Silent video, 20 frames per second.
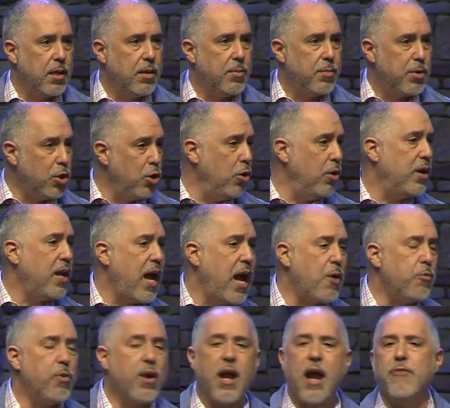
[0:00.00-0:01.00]
You and I,
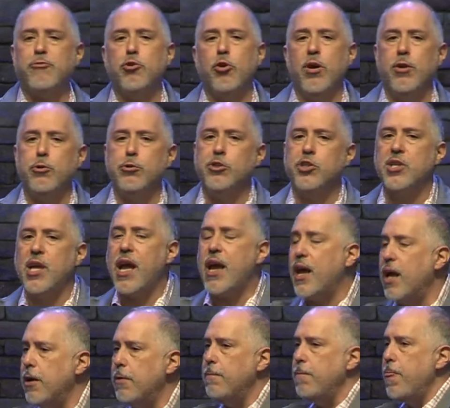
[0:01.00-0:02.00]
we have to
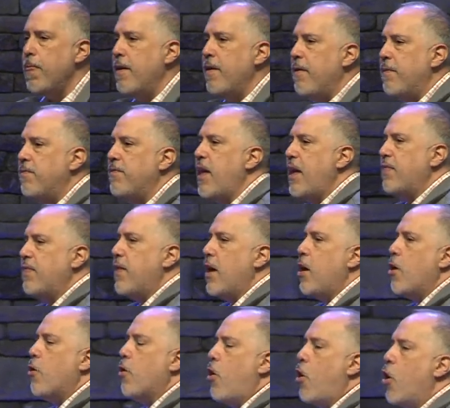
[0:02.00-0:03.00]
understand that
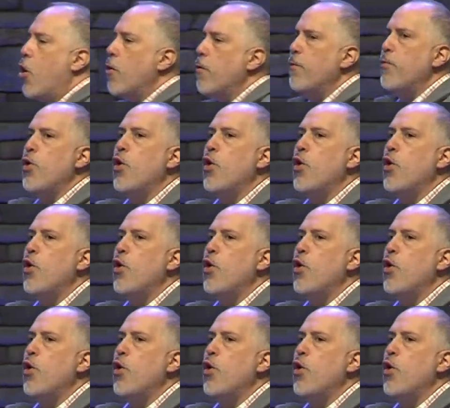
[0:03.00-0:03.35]
there are